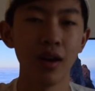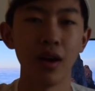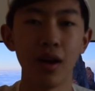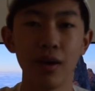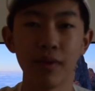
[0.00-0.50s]

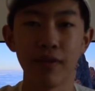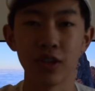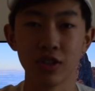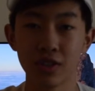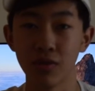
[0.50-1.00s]
if I
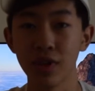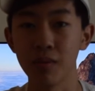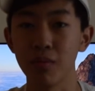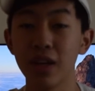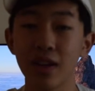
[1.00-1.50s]
just sold it
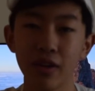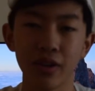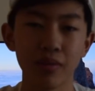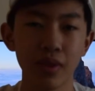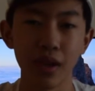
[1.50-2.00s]
immediately,
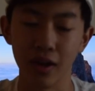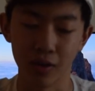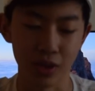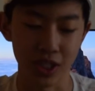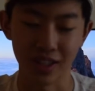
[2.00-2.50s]

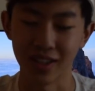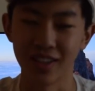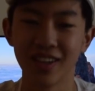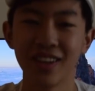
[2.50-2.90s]
which I did.